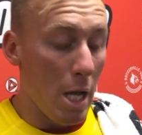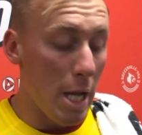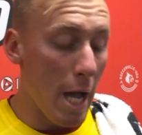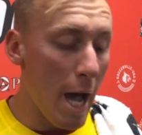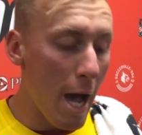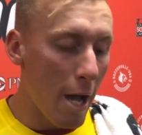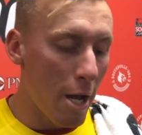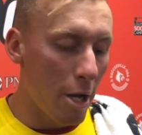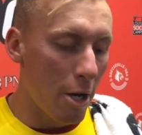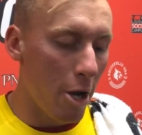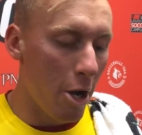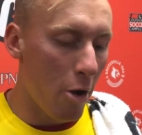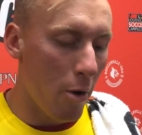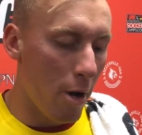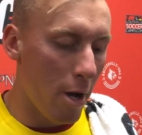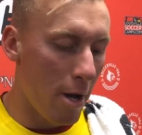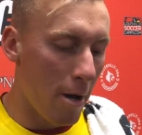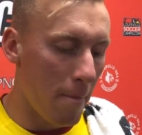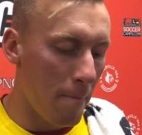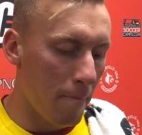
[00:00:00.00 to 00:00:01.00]
Yeah, you
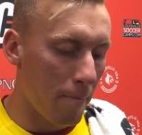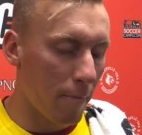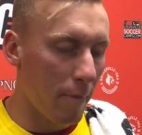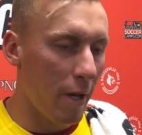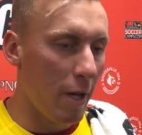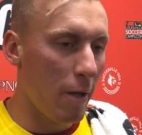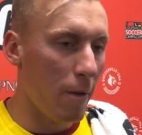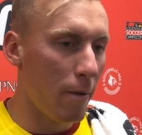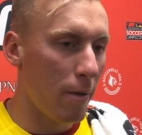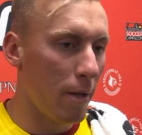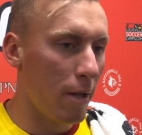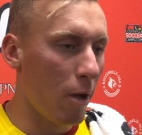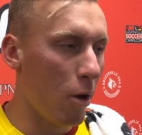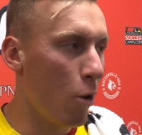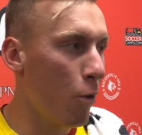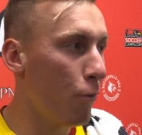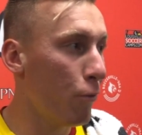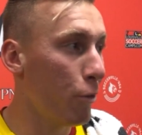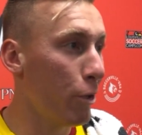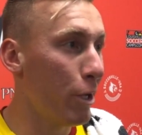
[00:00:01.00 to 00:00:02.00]
know,
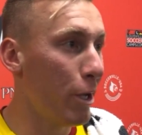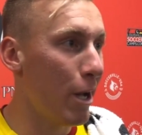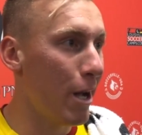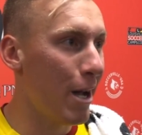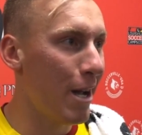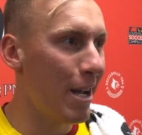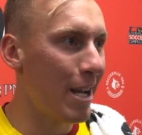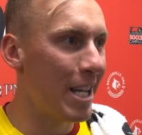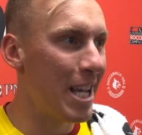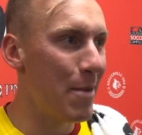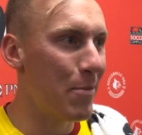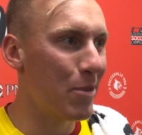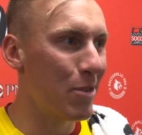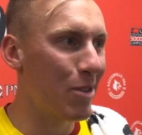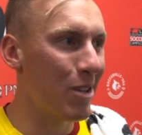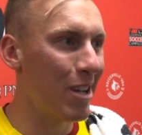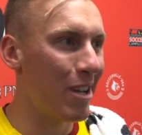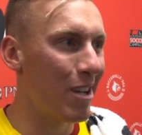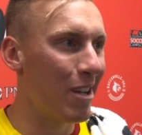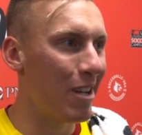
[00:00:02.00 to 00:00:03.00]
hopefully it
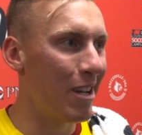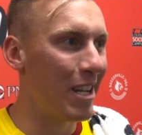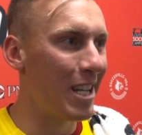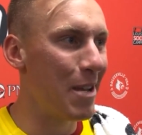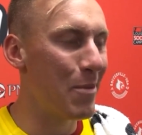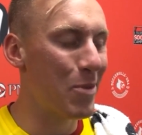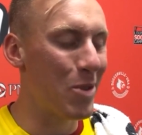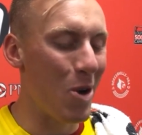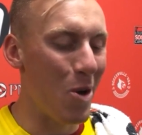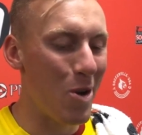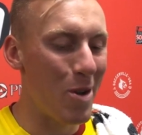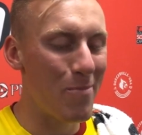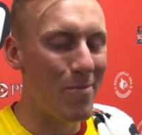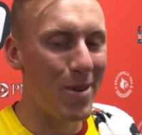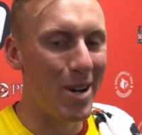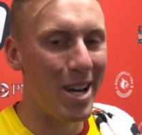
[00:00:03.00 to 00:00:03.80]
keeps going.